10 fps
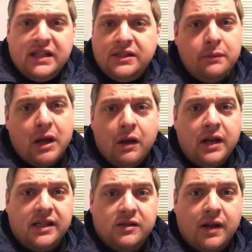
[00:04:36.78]
so many
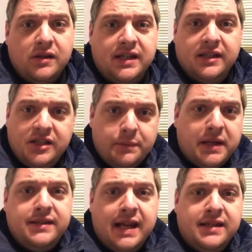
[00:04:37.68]
highlights to hit the Super
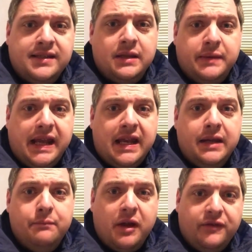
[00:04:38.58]
Contenders at the
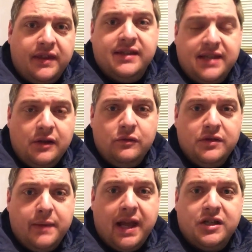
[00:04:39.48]
beginning, both in the
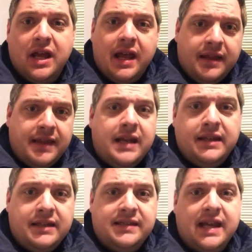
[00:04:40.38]
singles match, then
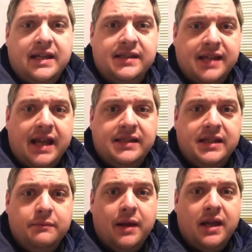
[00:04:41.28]
in the second tag
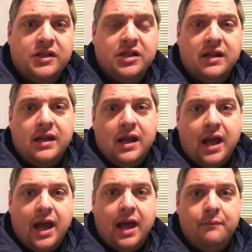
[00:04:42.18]
team match,
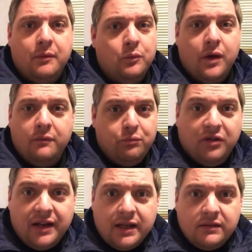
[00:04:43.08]
um, were
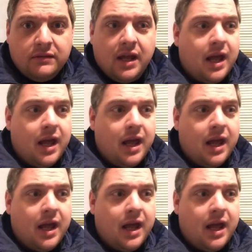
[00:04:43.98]
brilliant.